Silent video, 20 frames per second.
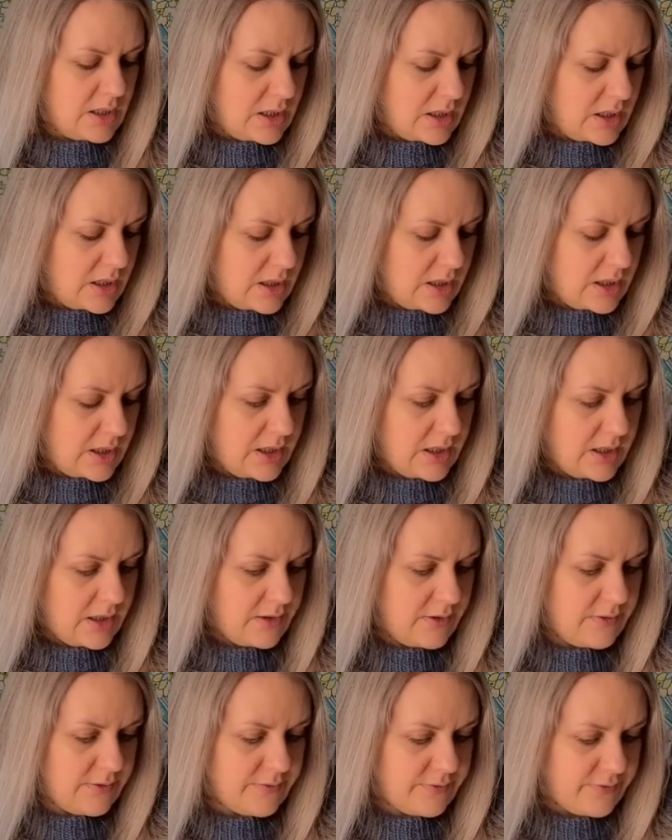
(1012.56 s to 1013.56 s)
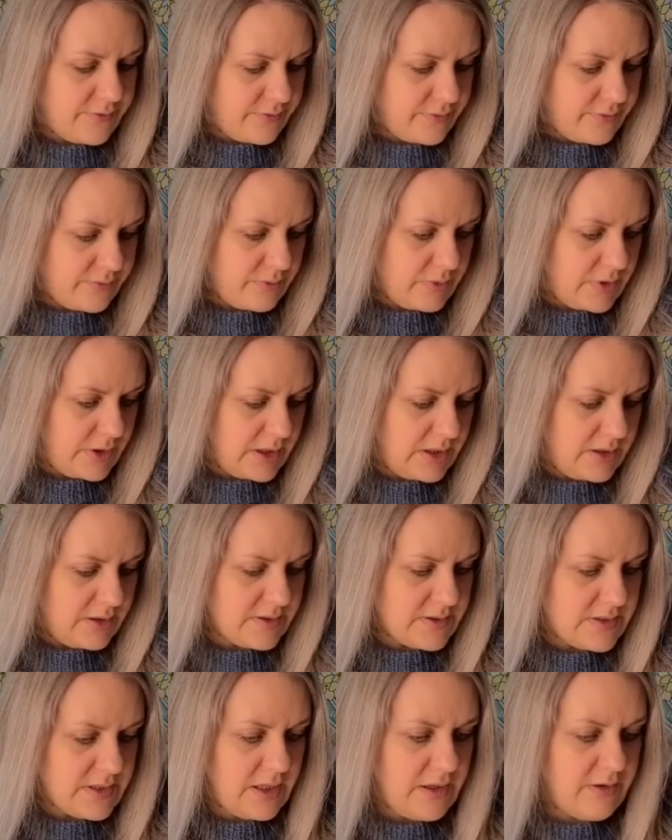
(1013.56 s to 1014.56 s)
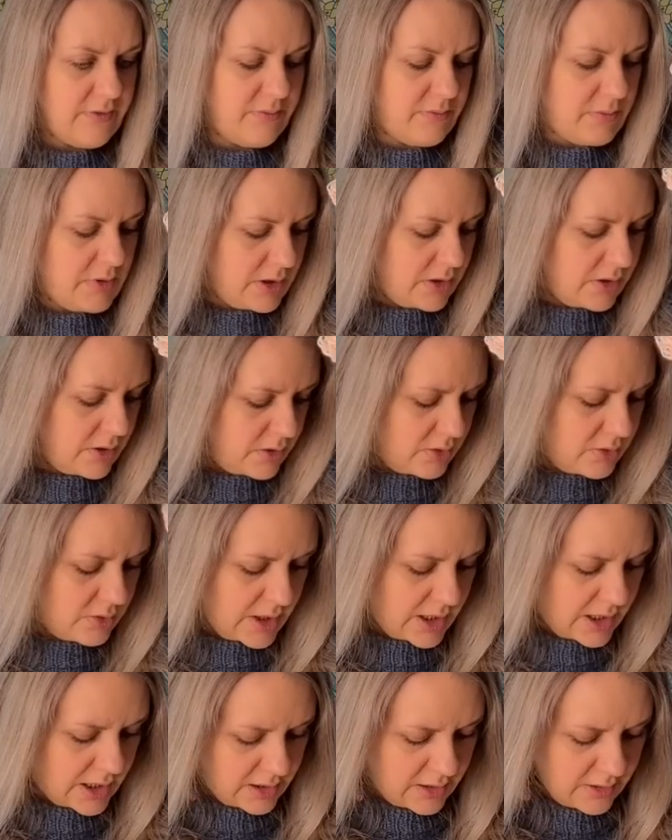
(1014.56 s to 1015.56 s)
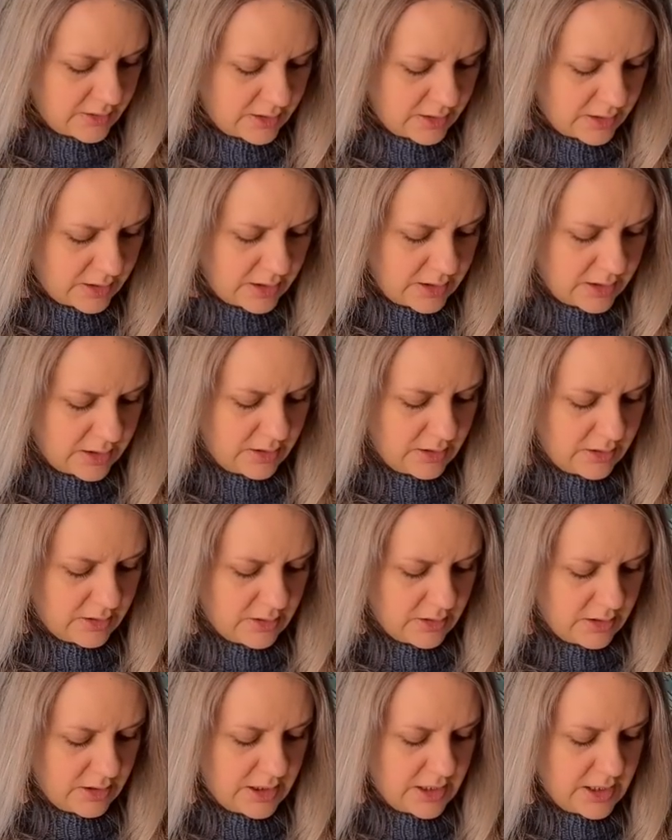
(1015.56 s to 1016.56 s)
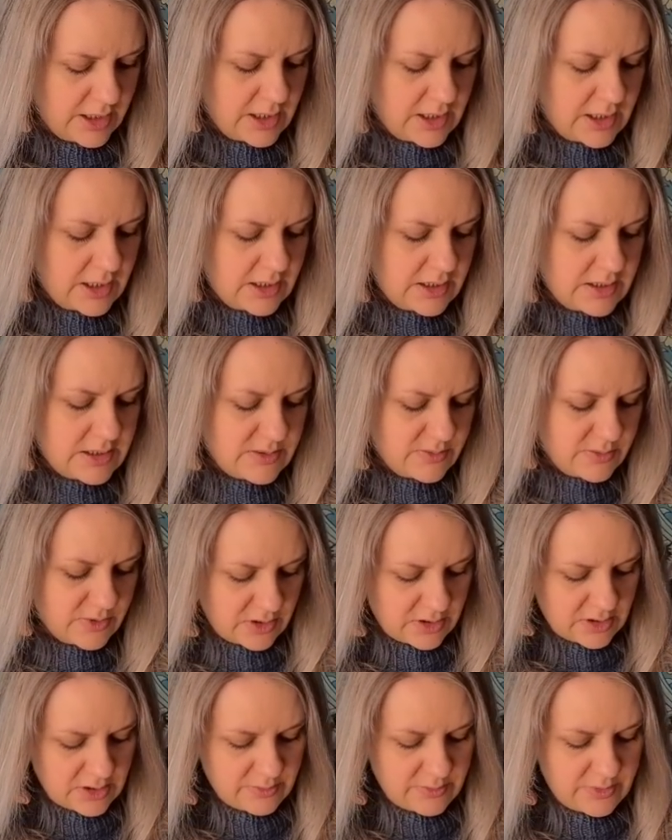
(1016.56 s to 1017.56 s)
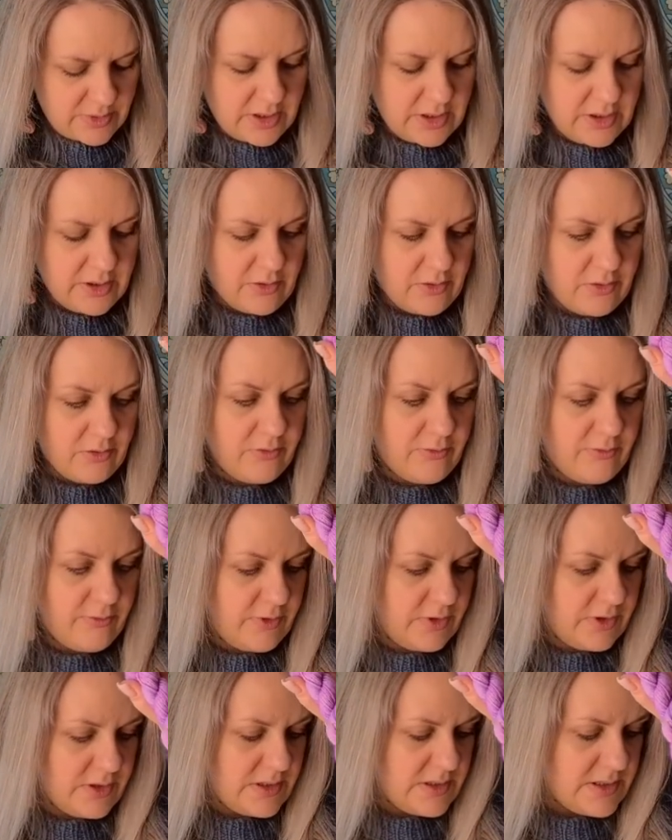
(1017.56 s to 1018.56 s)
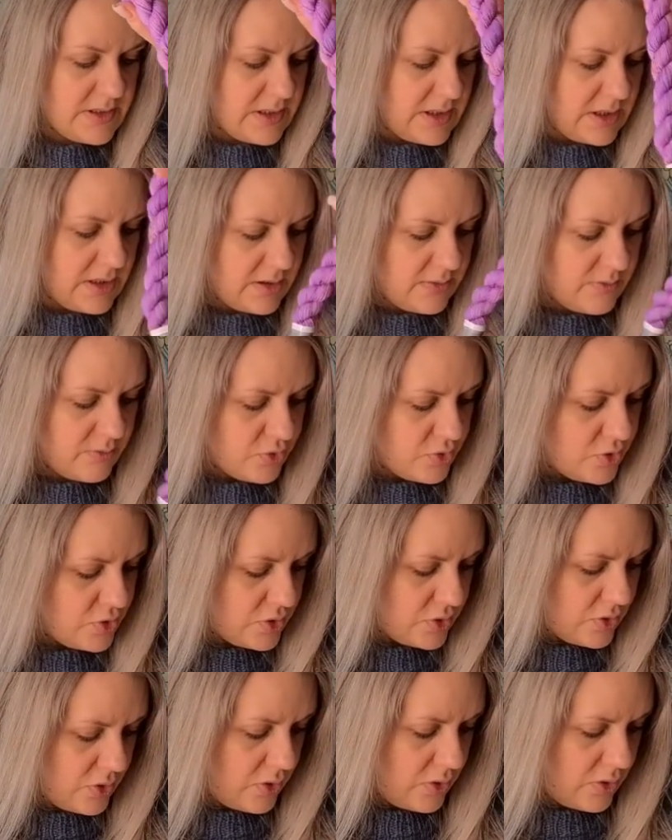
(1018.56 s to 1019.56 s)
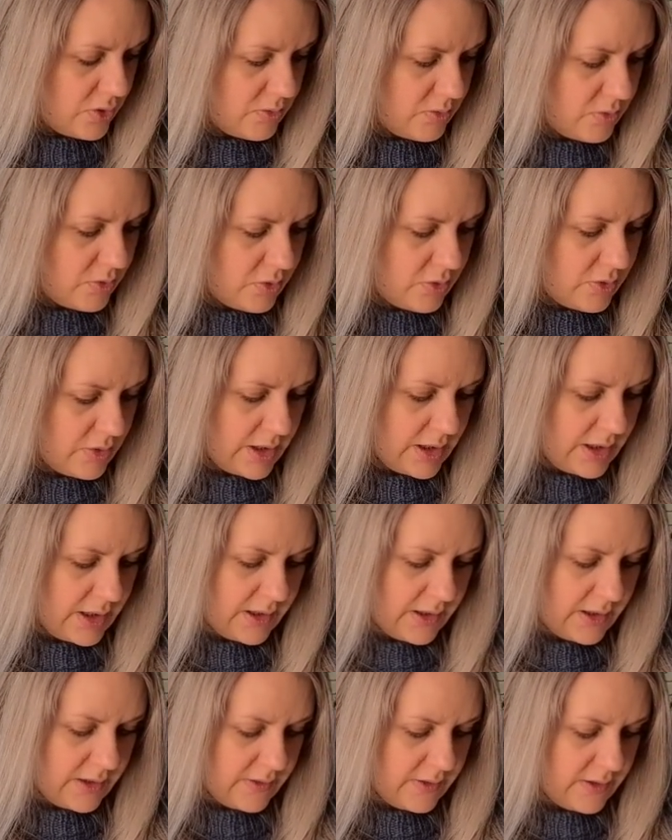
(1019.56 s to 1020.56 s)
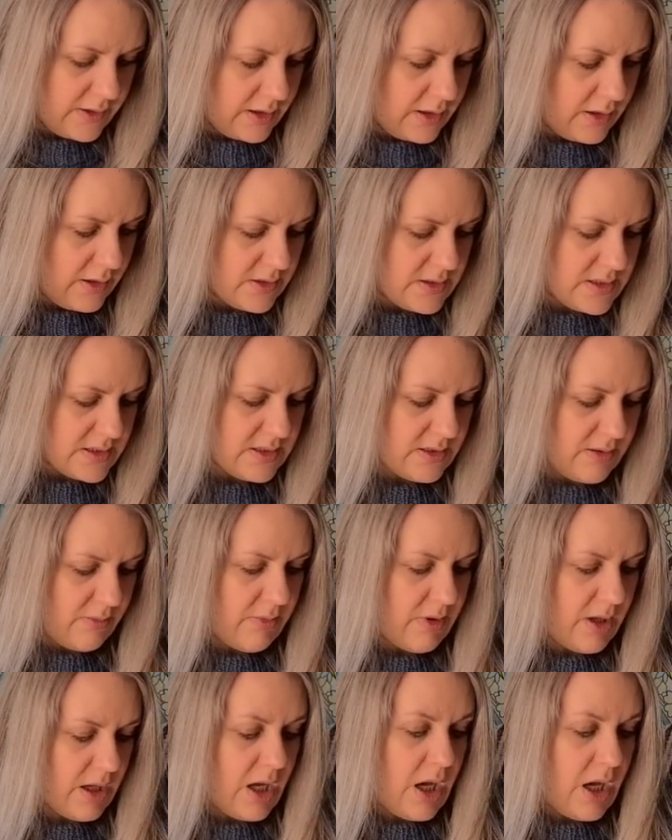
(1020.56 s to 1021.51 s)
I have, what else? I have my own hand-dyed yarn and some yarn by Rova Silmu Solmu, and then some